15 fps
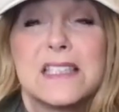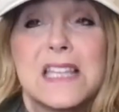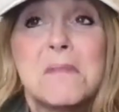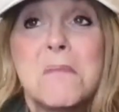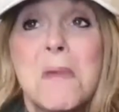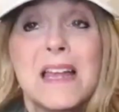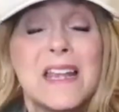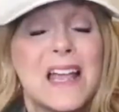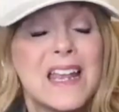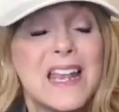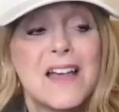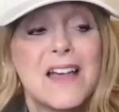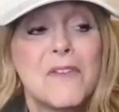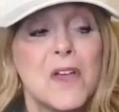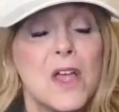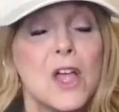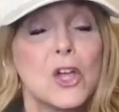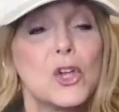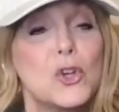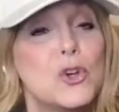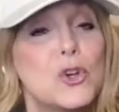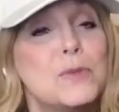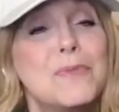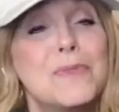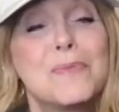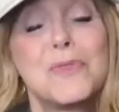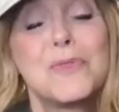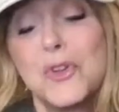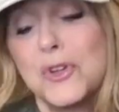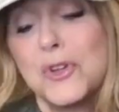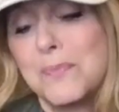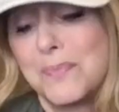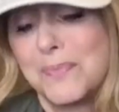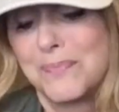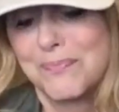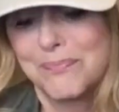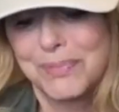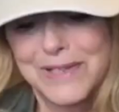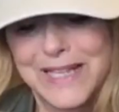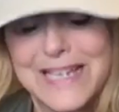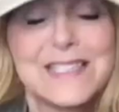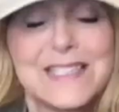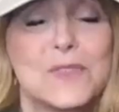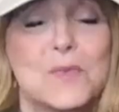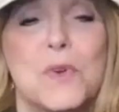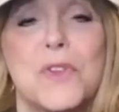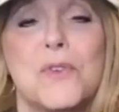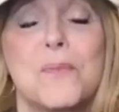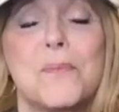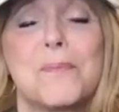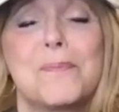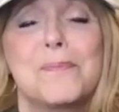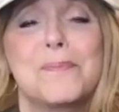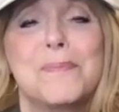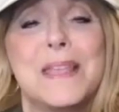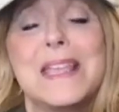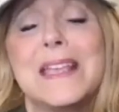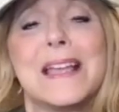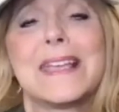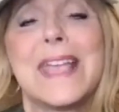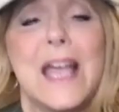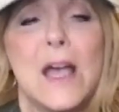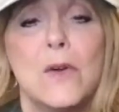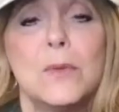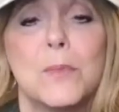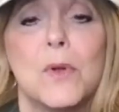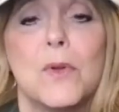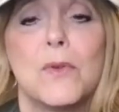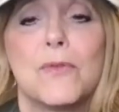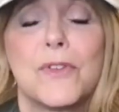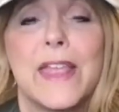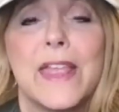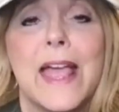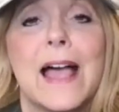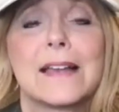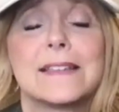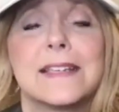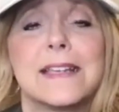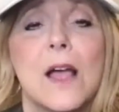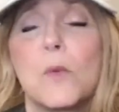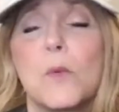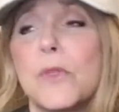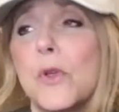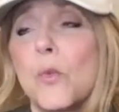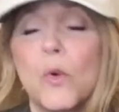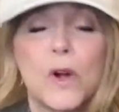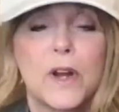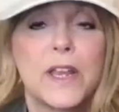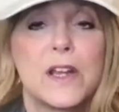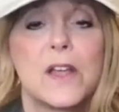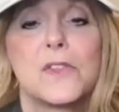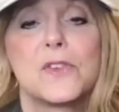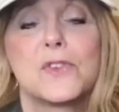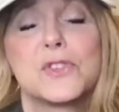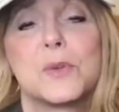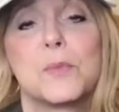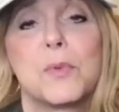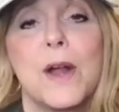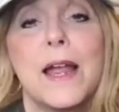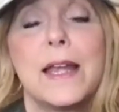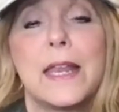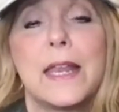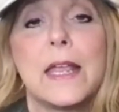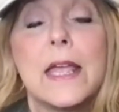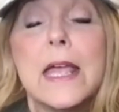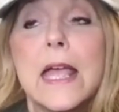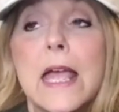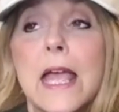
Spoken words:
They might not have good places where they're being accountable for the acting out, where they're working on their sobriety.